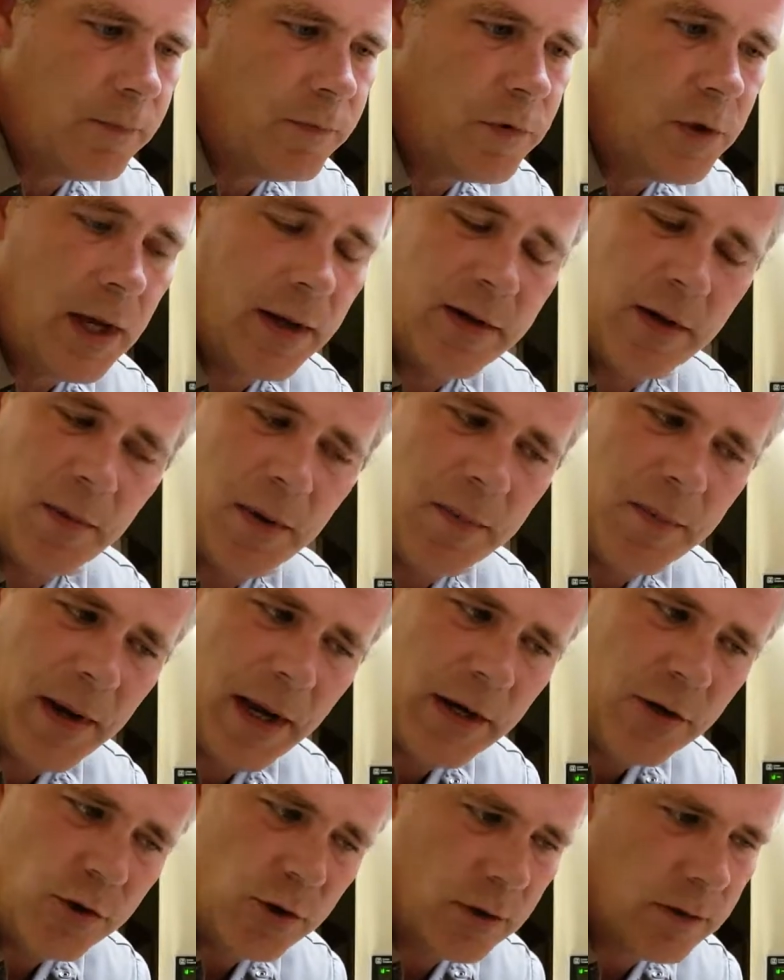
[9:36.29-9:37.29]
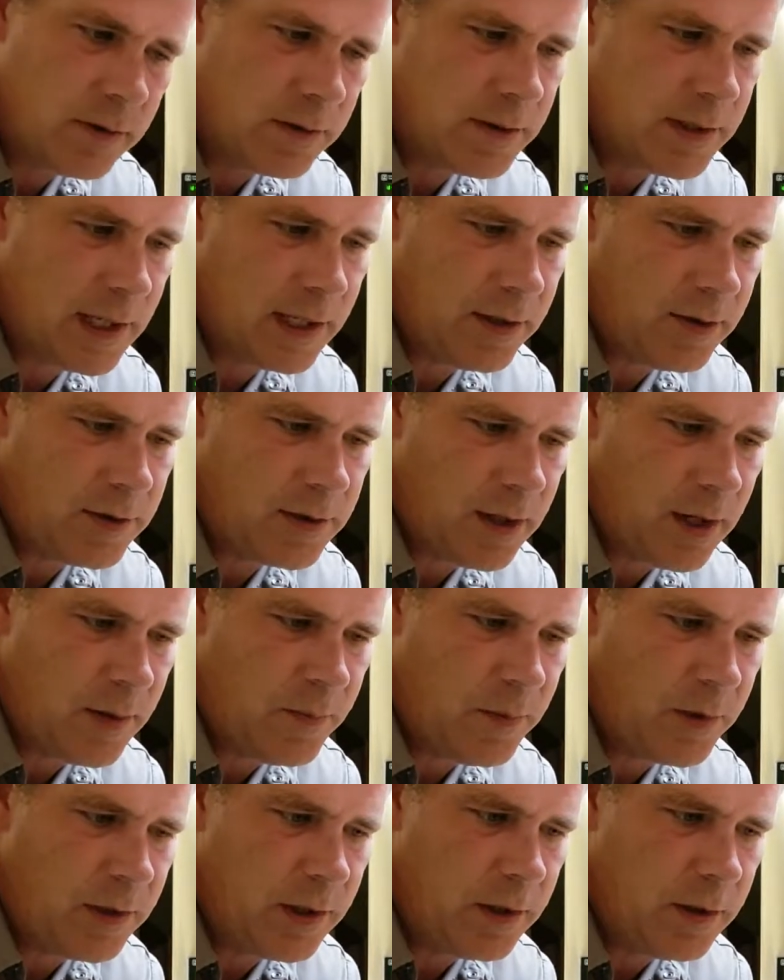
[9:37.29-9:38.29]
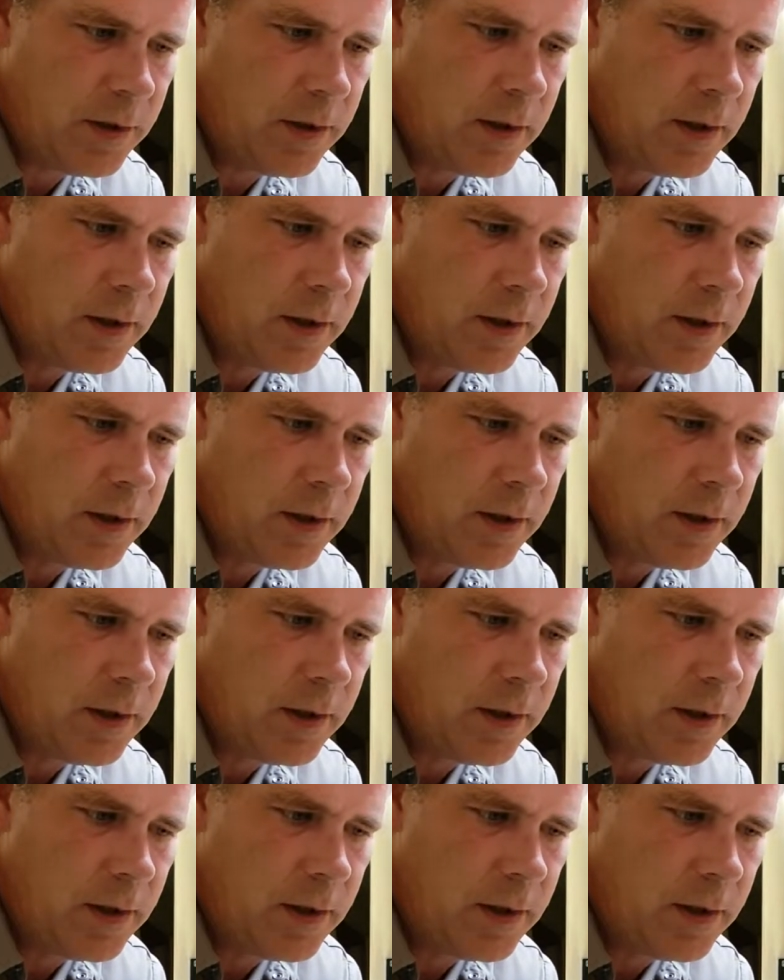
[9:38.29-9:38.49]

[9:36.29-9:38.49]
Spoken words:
You have to be patient. Take your time with it.